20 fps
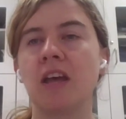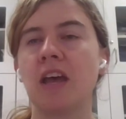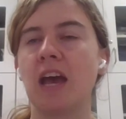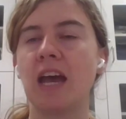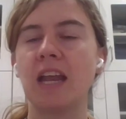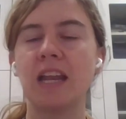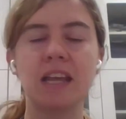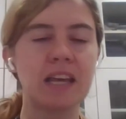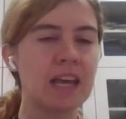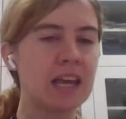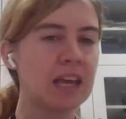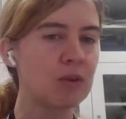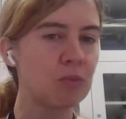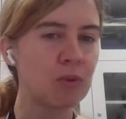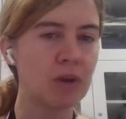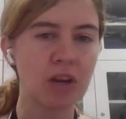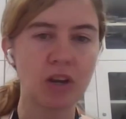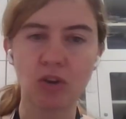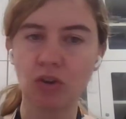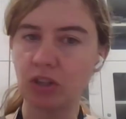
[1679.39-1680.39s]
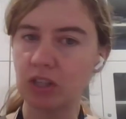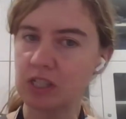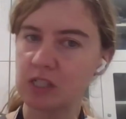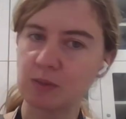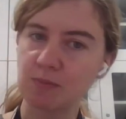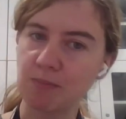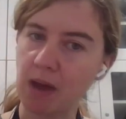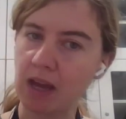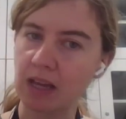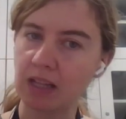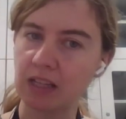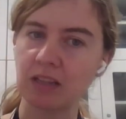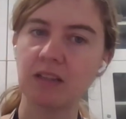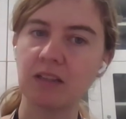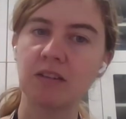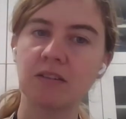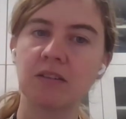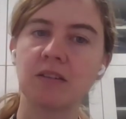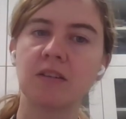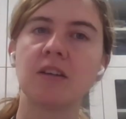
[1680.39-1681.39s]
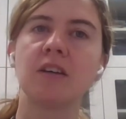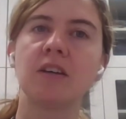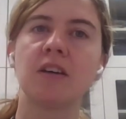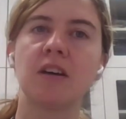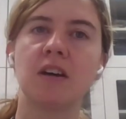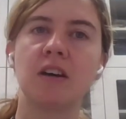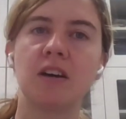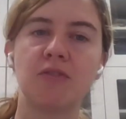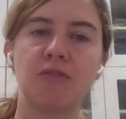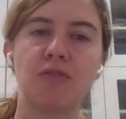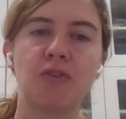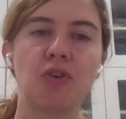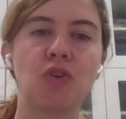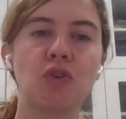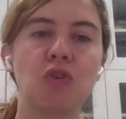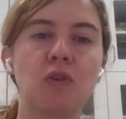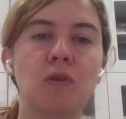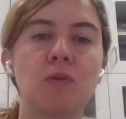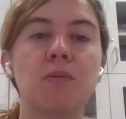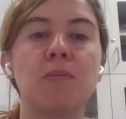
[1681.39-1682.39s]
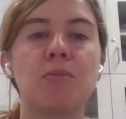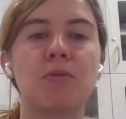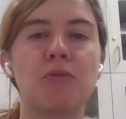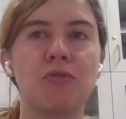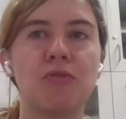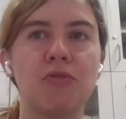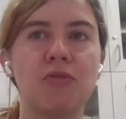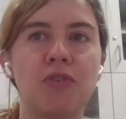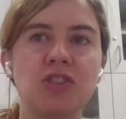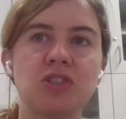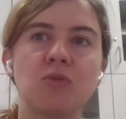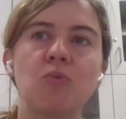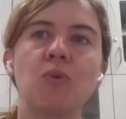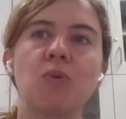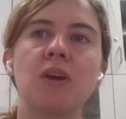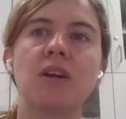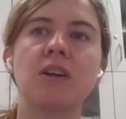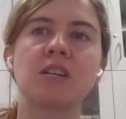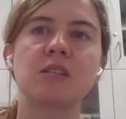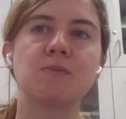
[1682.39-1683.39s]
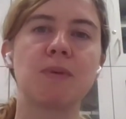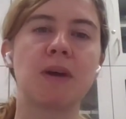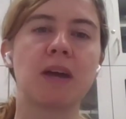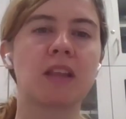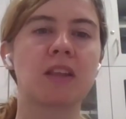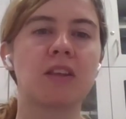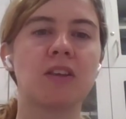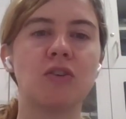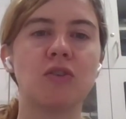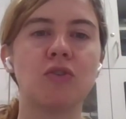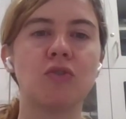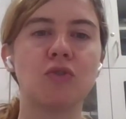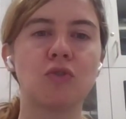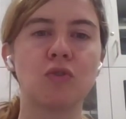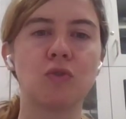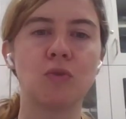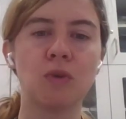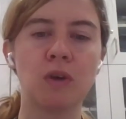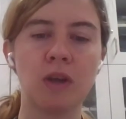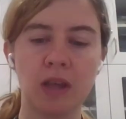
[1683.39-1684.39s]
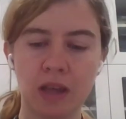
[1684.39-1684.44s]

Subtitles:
And again, we are not expecting for you to be proficient. We are expecting you to